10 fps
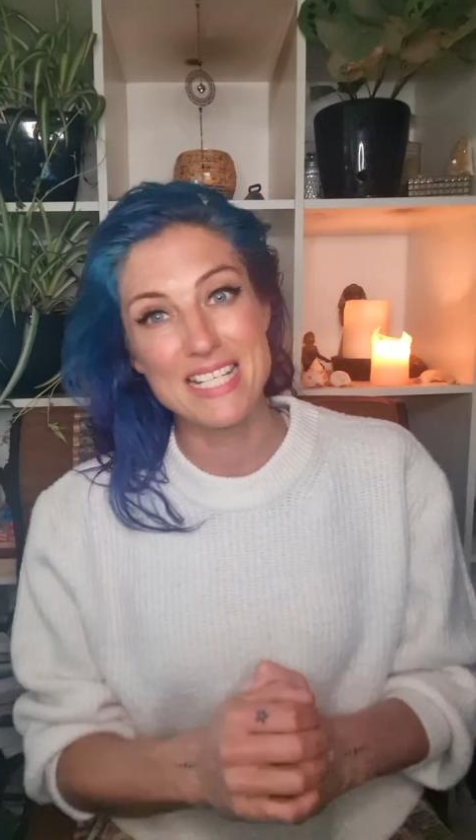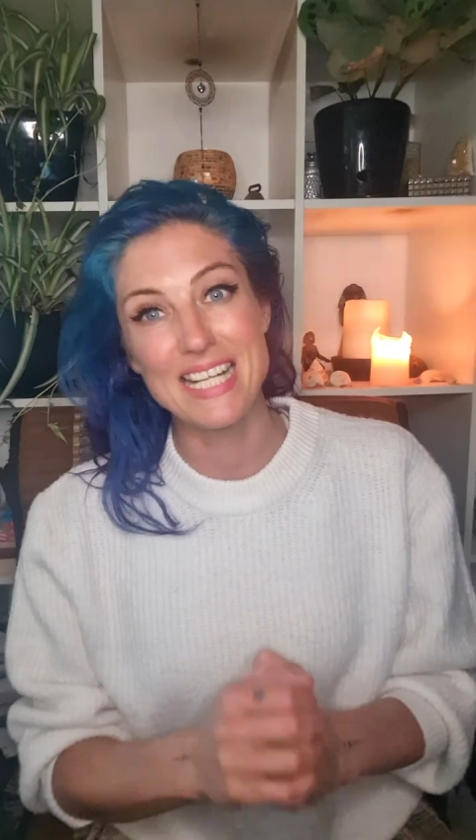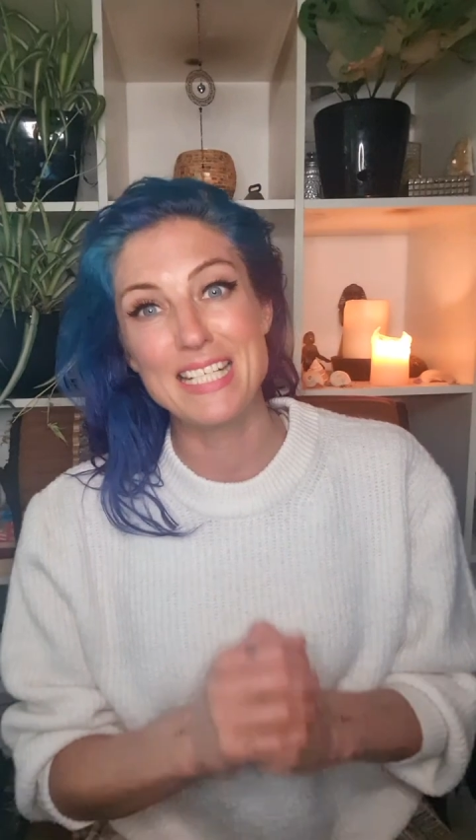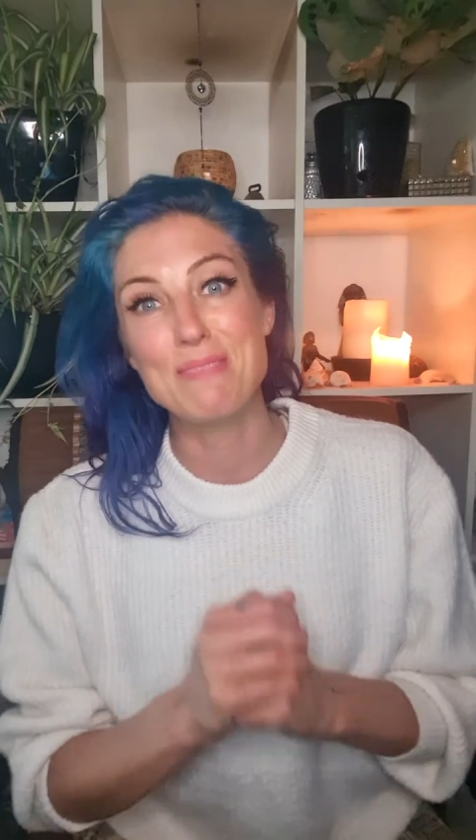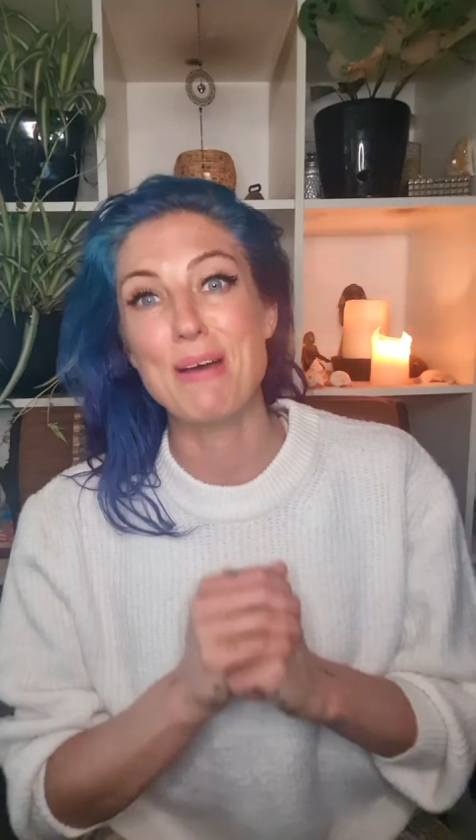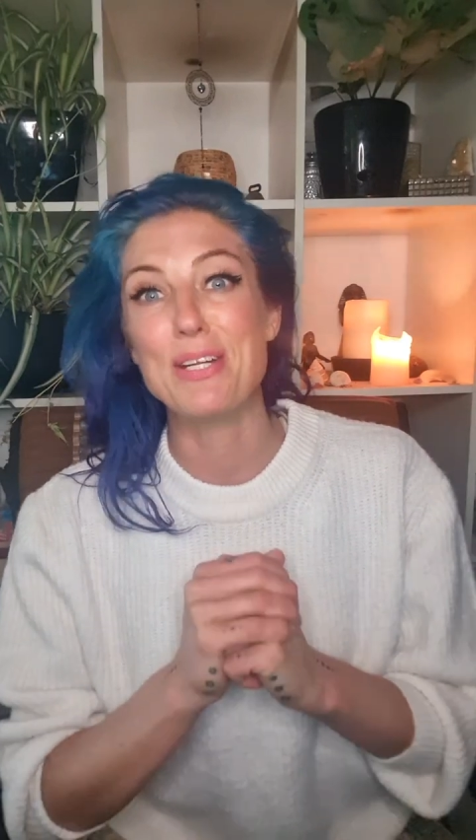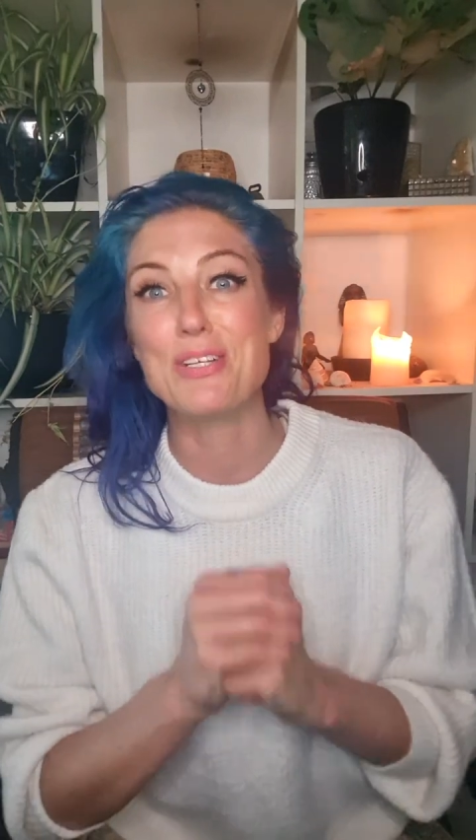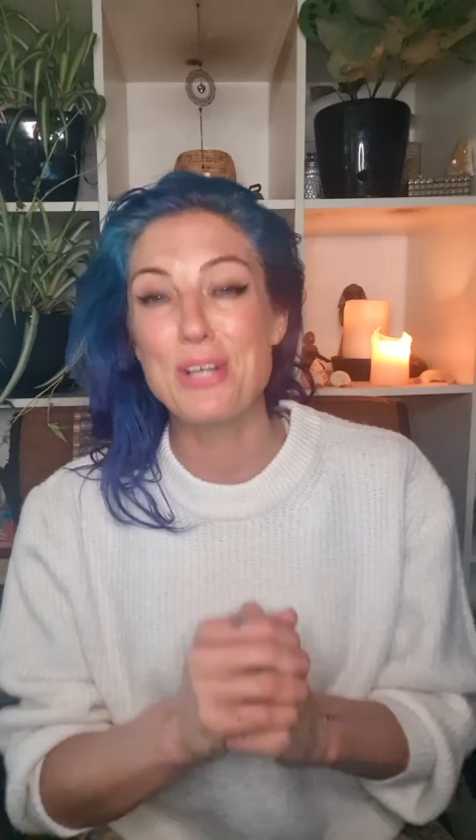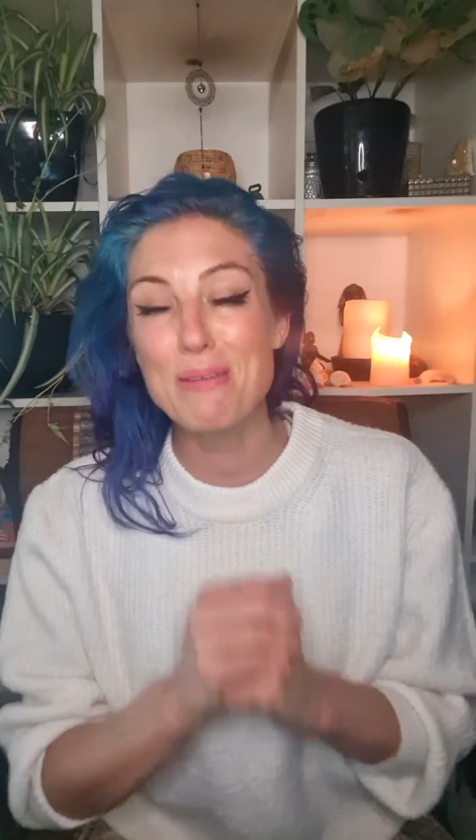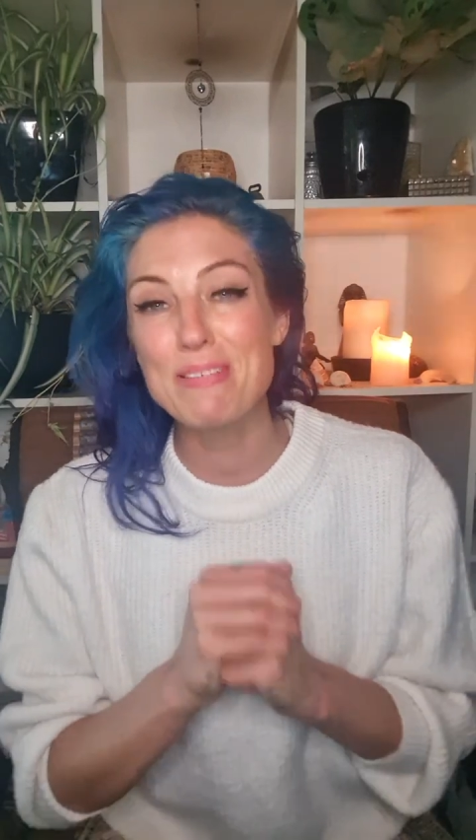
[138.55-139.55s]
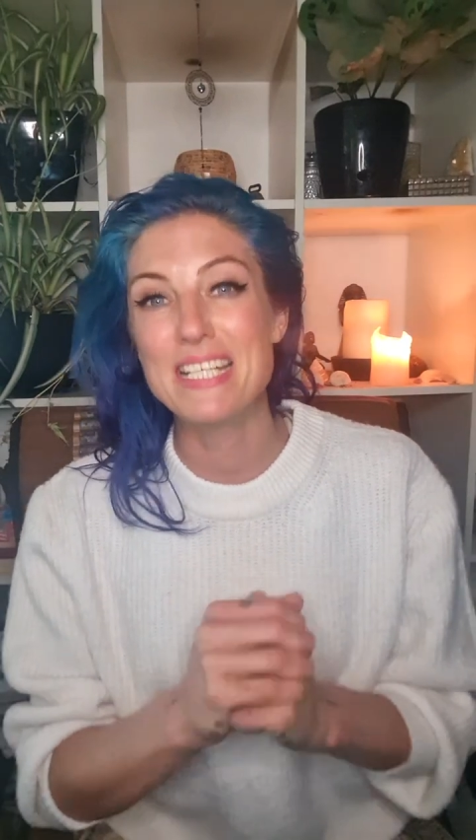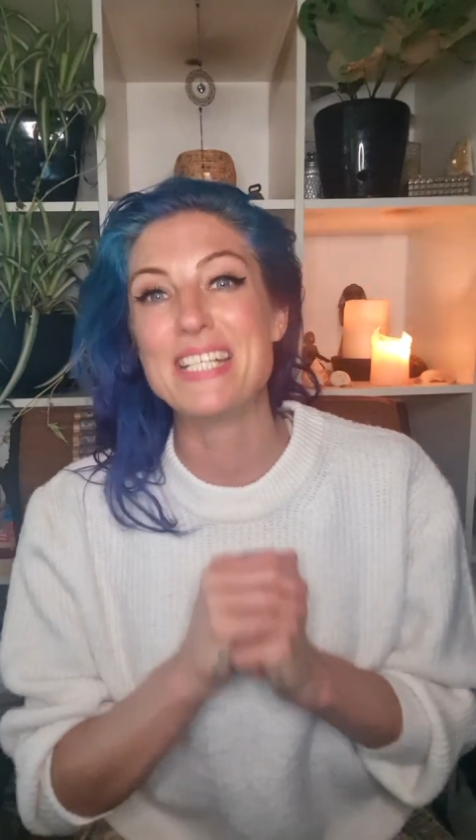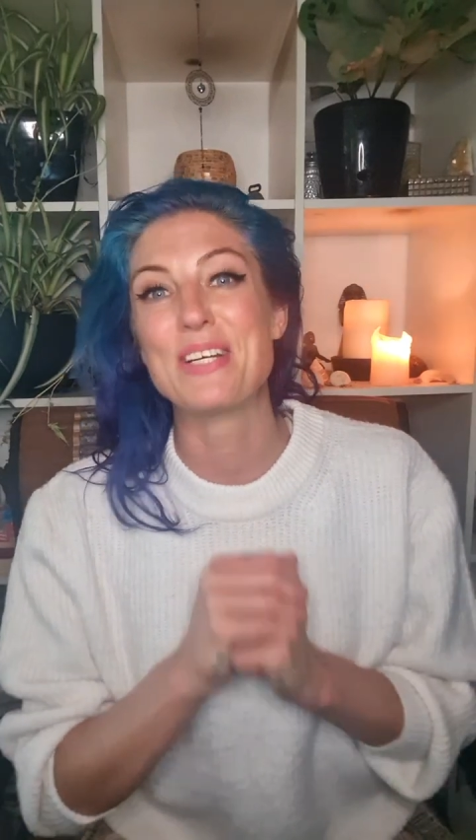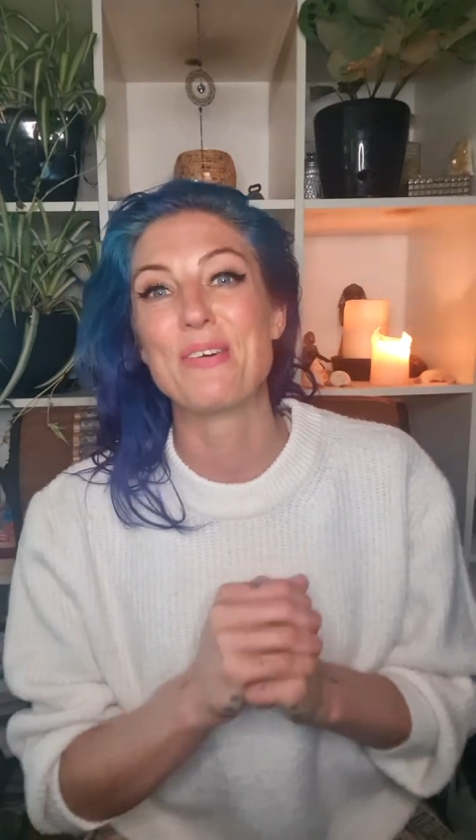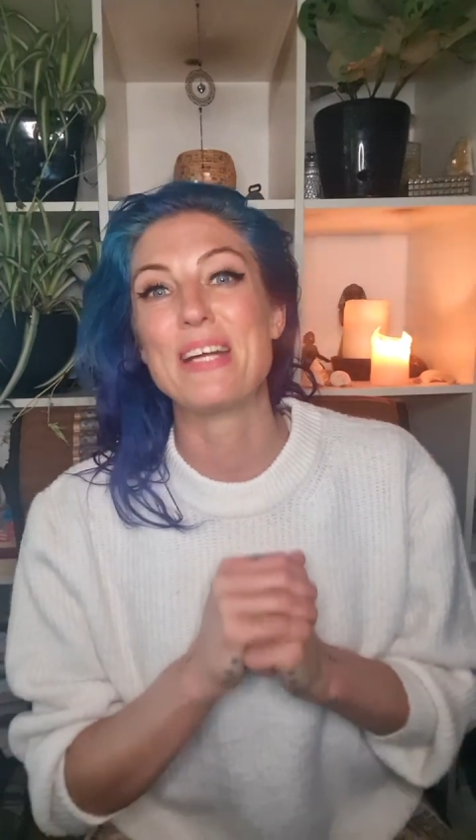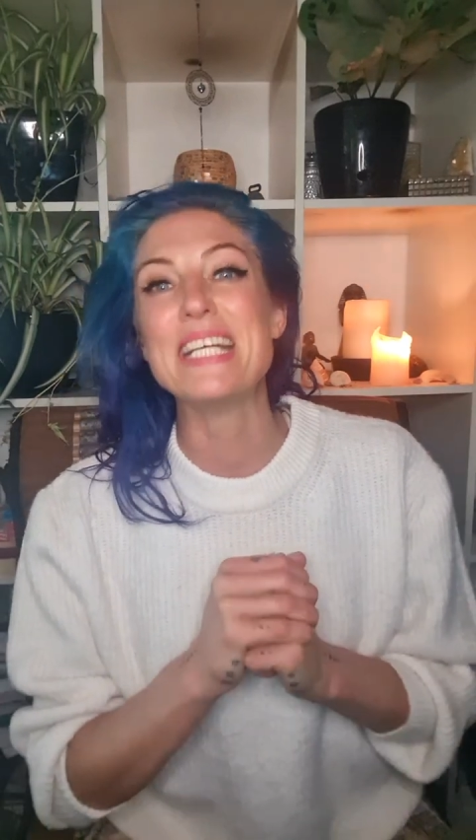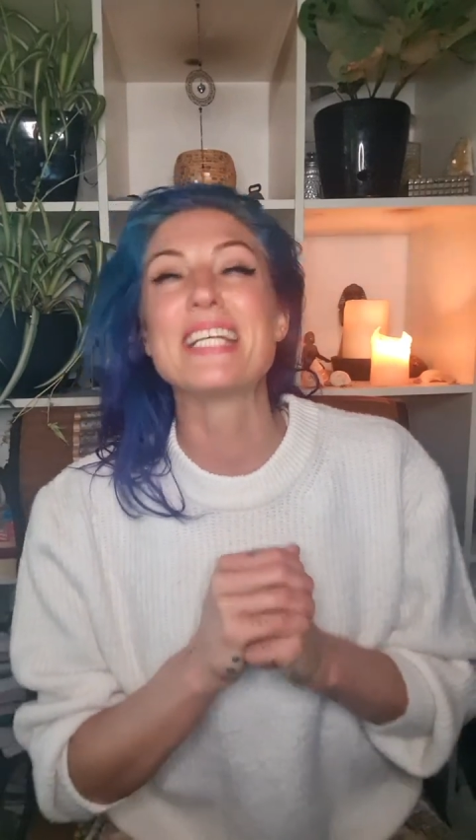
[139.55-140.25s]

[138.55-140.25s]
studied my naturopathy degree,